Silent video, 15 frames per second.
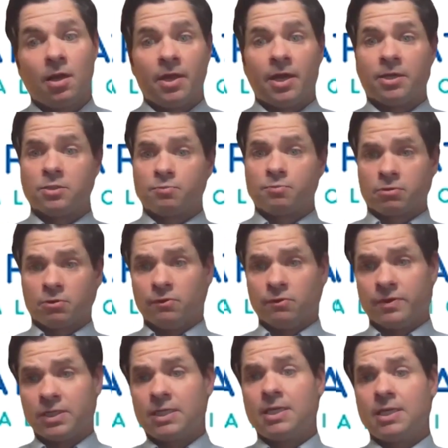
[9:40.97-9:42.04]
that is
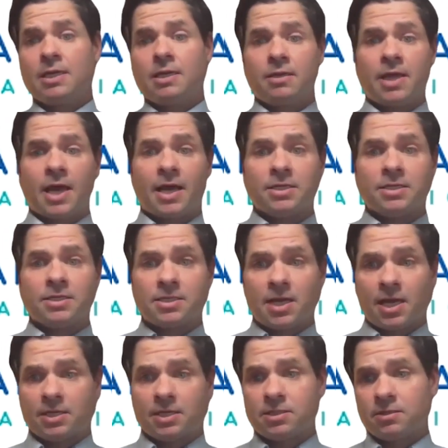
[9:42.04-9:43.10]
proven, that is
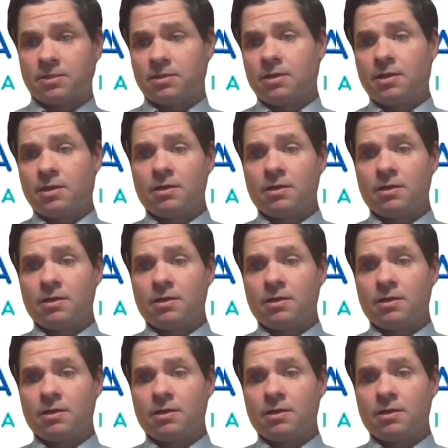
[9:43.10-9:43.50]
tested,